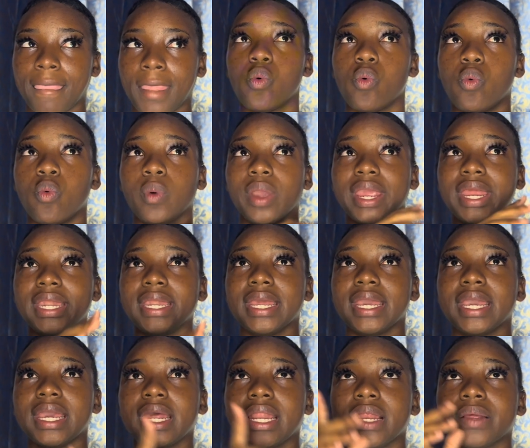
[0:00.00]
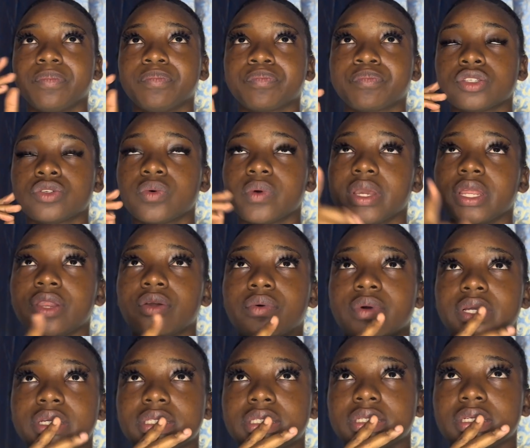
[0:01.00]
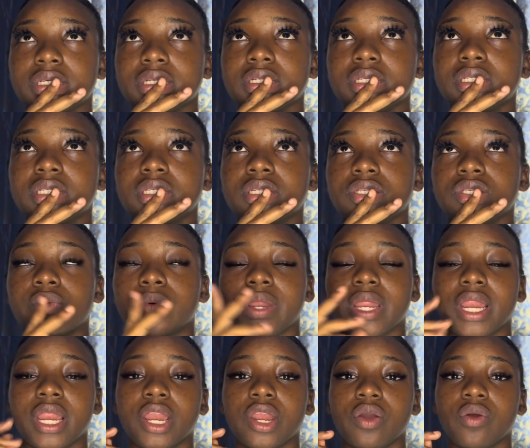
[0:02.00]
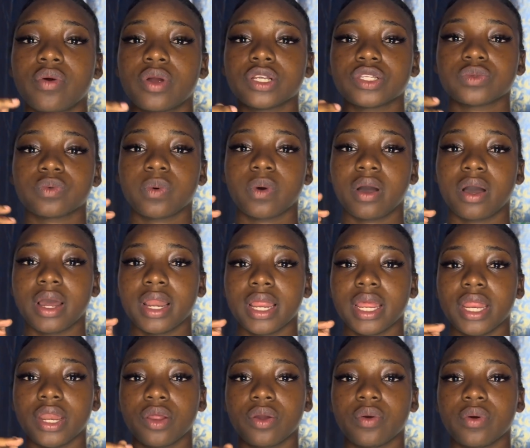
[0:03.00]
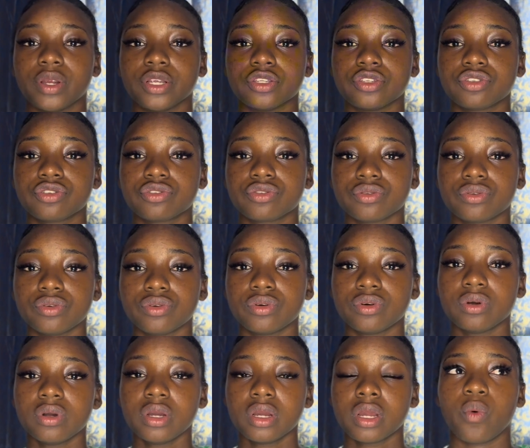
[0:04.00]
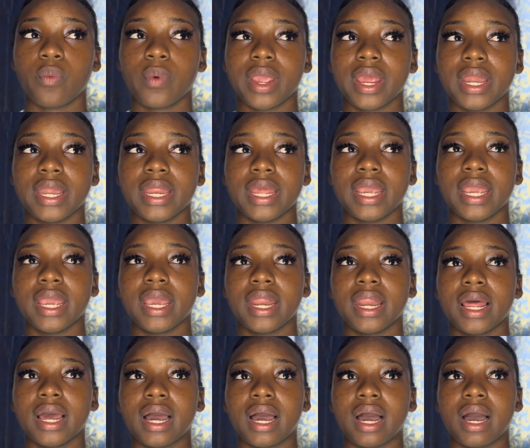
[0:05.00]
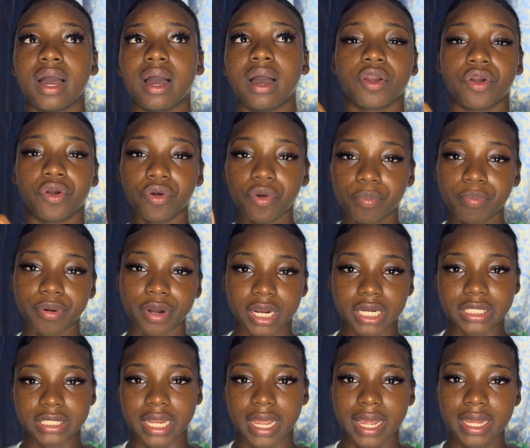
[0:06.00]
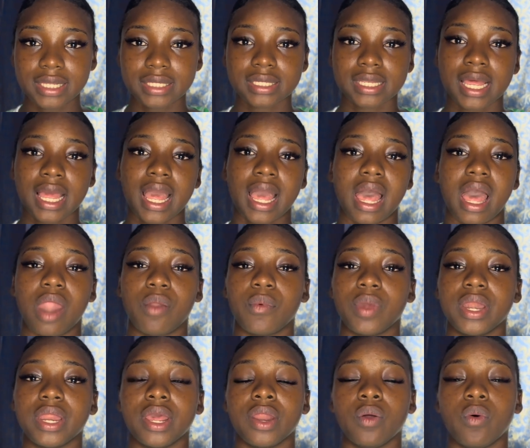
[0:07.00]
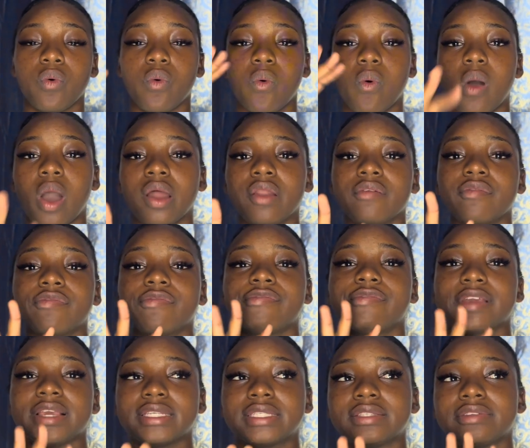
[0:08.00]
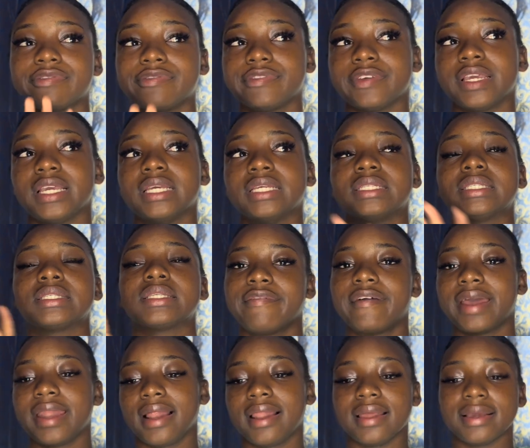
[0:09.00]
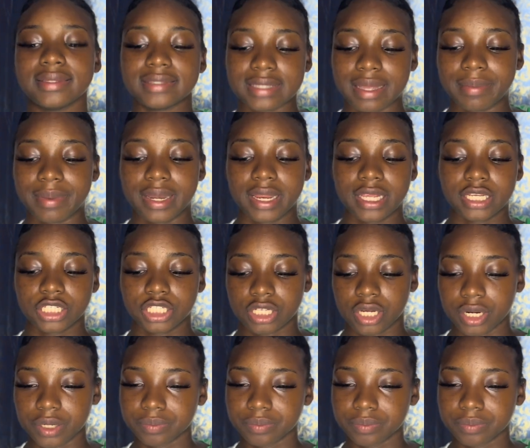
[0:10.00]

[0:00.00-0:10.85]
we did 2 in courses. So we did in course 1, in course 2, we did a group project, and we did 1 face-to-face final examination.